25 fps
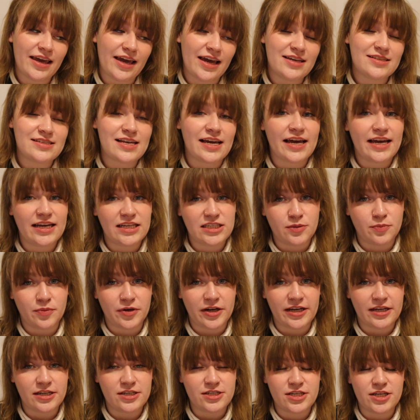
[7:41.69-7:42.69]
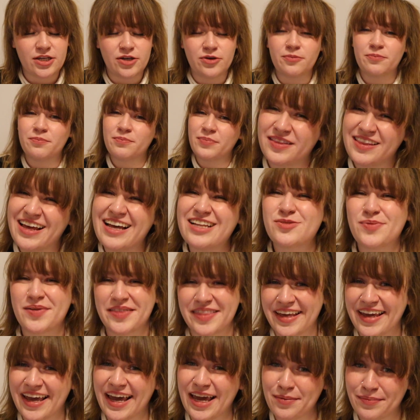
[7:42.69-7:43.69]
case, I hate to break it to you, but that's what
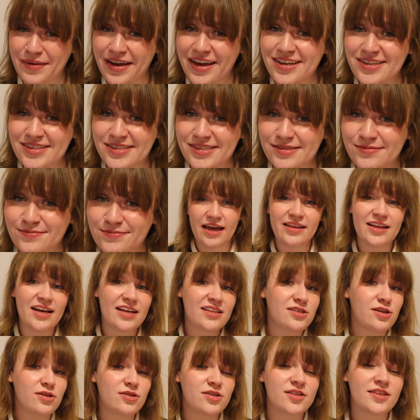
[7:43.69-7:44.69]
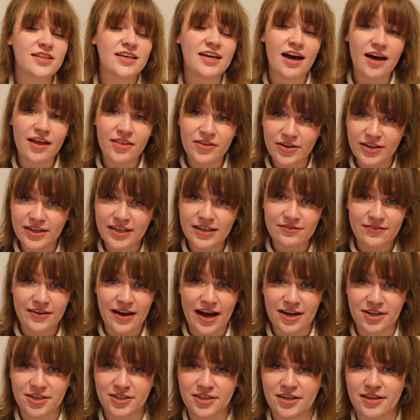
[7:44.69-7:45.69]
the game is. And that's also the other key
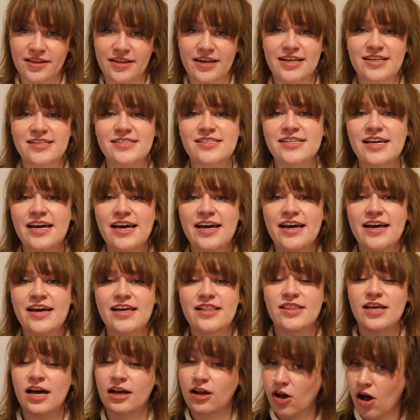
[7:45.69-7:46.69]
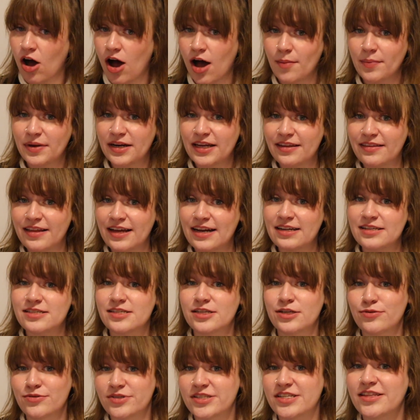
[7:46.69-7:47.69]
factor to this. The comedy that is
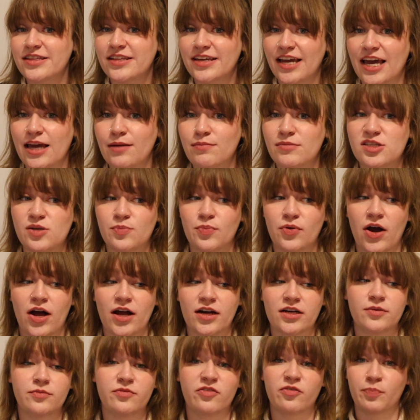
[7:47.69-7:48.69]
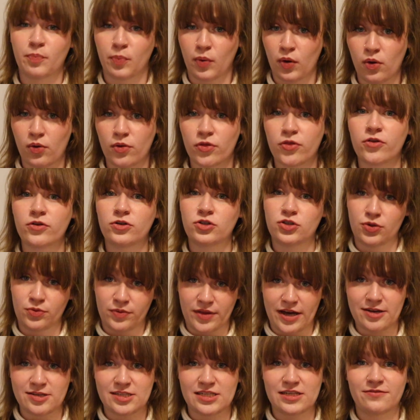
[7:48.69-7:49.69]
used in the game is a product of both
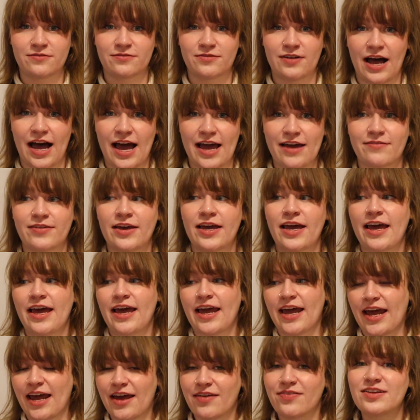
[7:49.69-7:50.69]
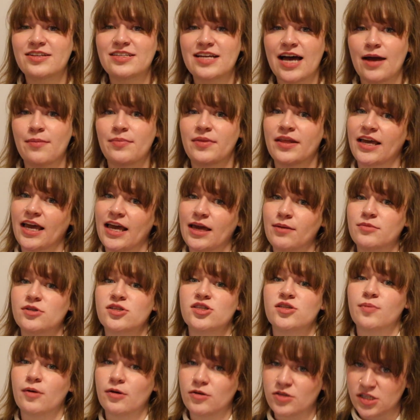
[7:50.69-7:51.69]
2005 and the time the game is
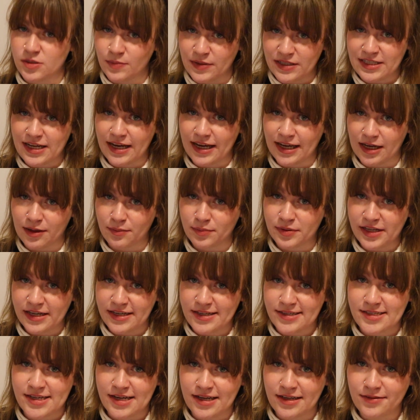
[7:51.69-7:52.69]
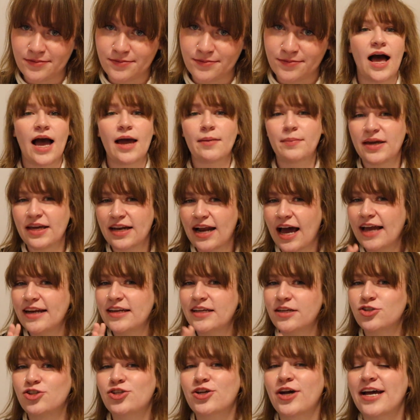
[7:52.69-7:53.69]
supposed to be taking place in. I mean, I
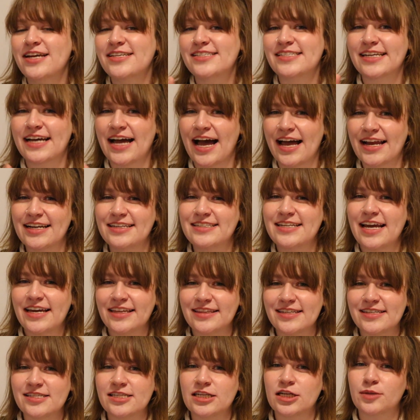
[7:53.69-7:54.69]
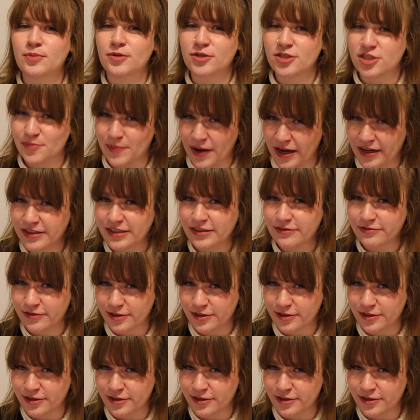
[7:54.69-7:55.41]
need you guys to kind of take this into perspective